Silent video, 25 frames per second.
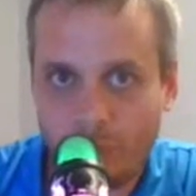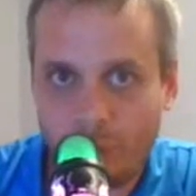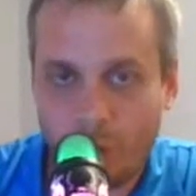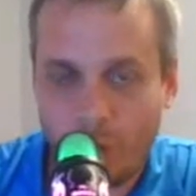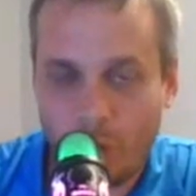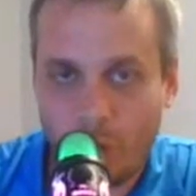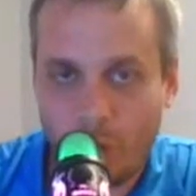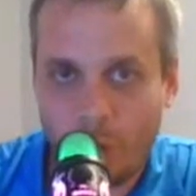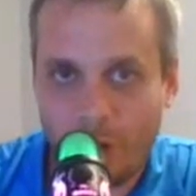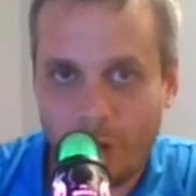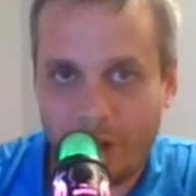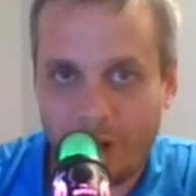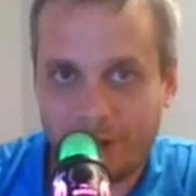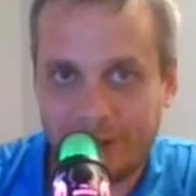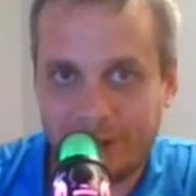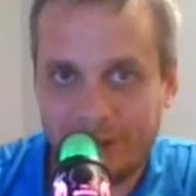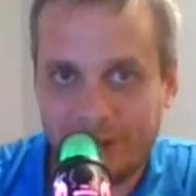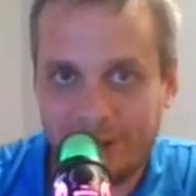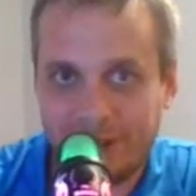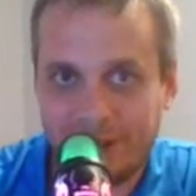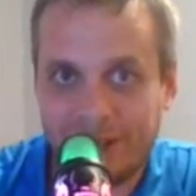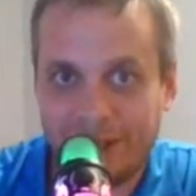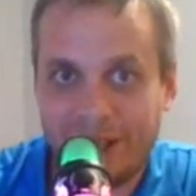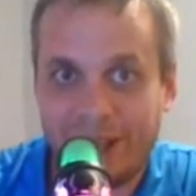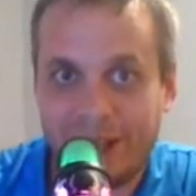or at
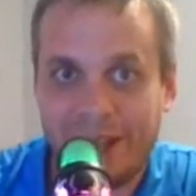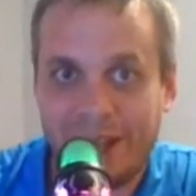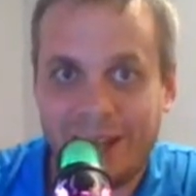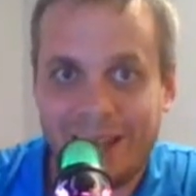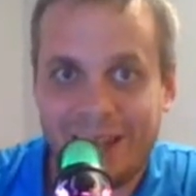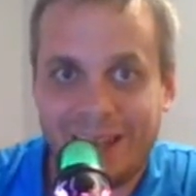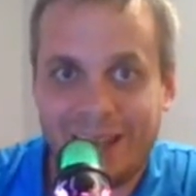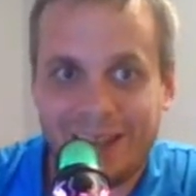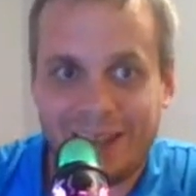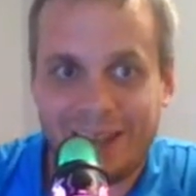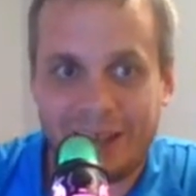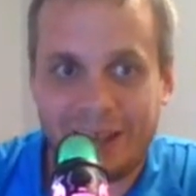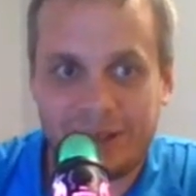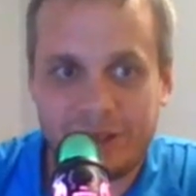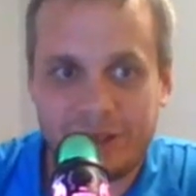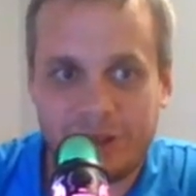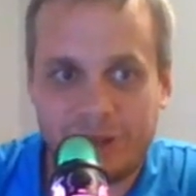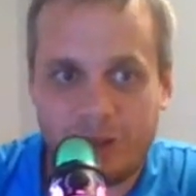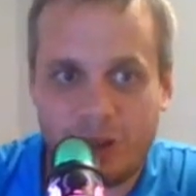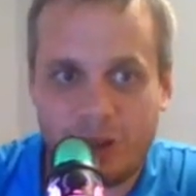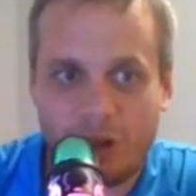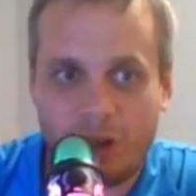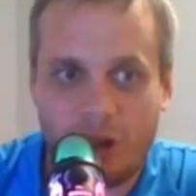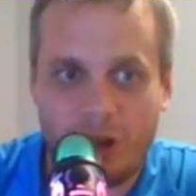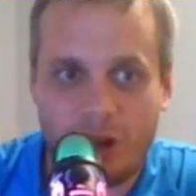least that's the
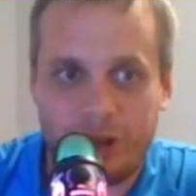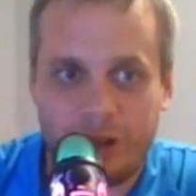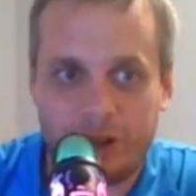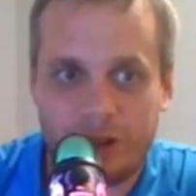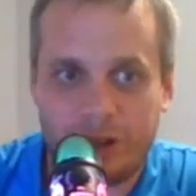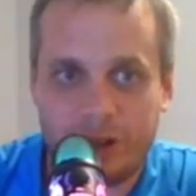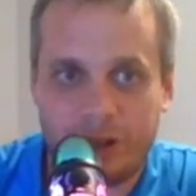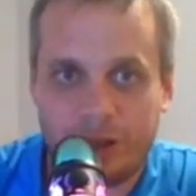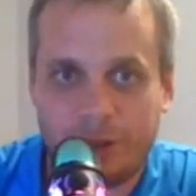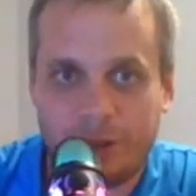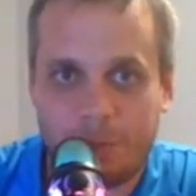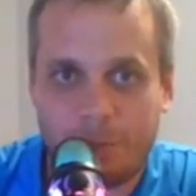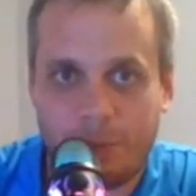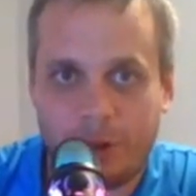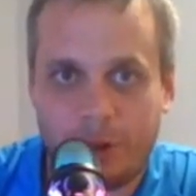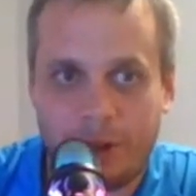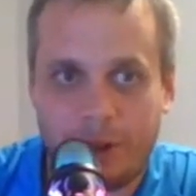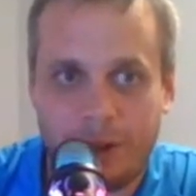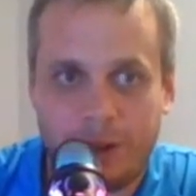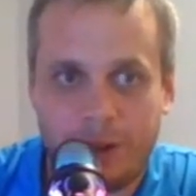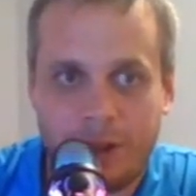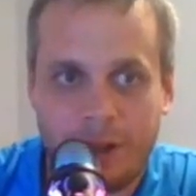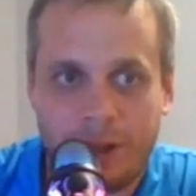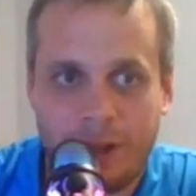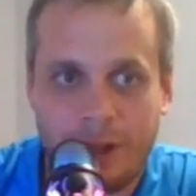logic. But
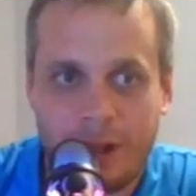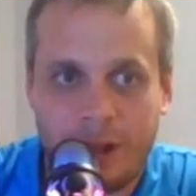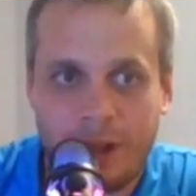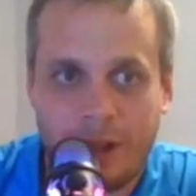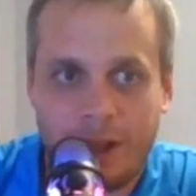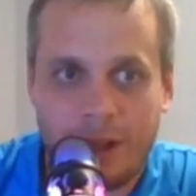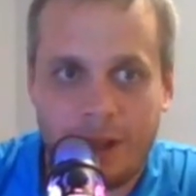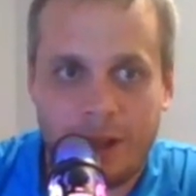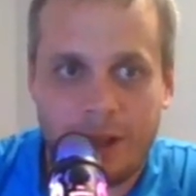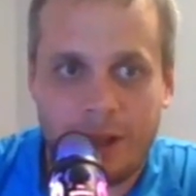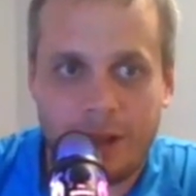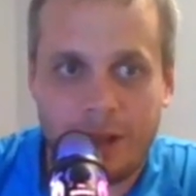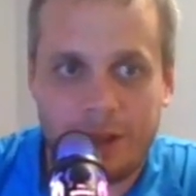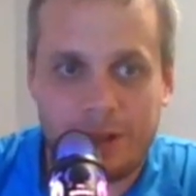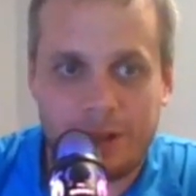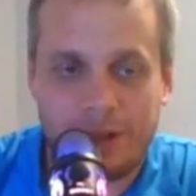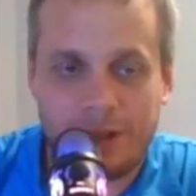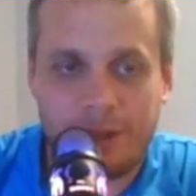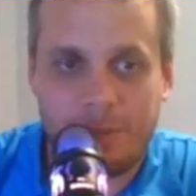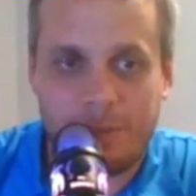let's keep